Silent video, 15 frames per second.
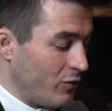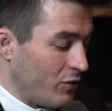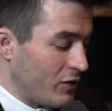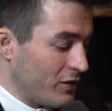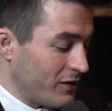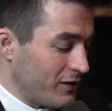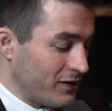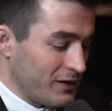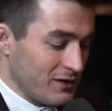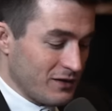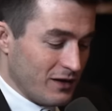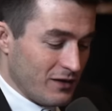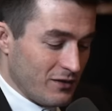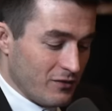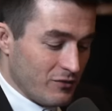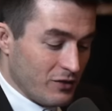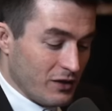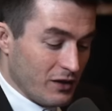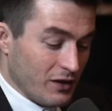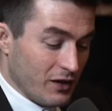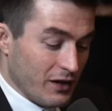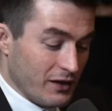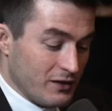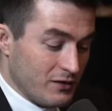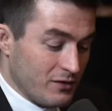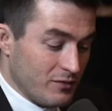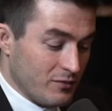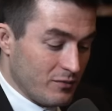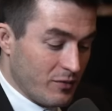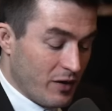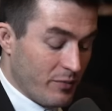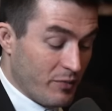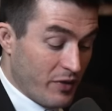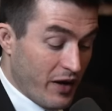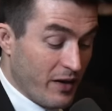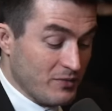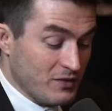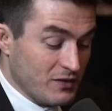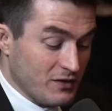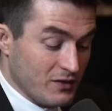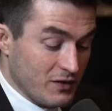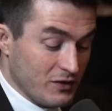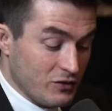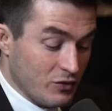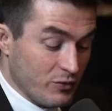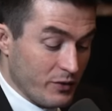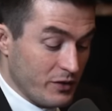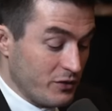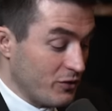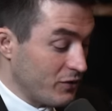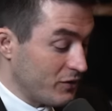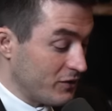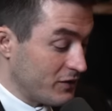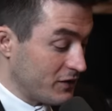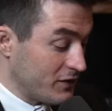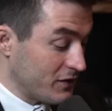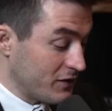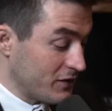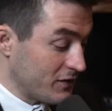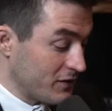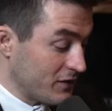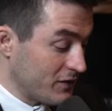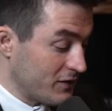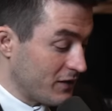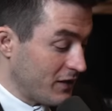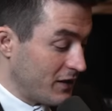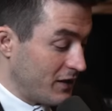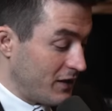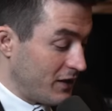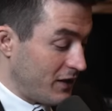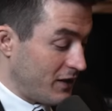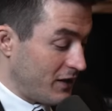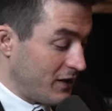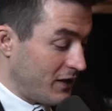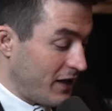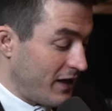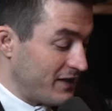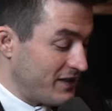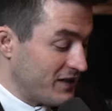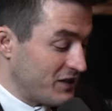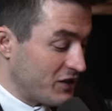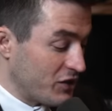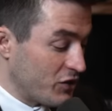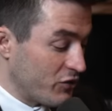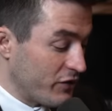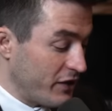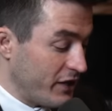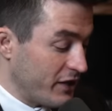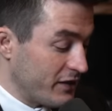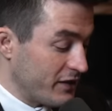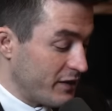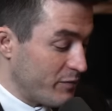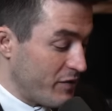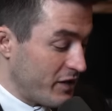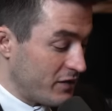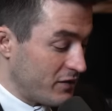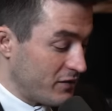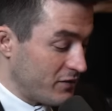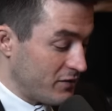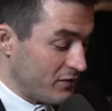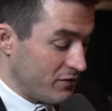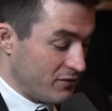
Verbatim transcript: one of the things I really liked, perhaps it's not two-way door decisions, is I disagree and commit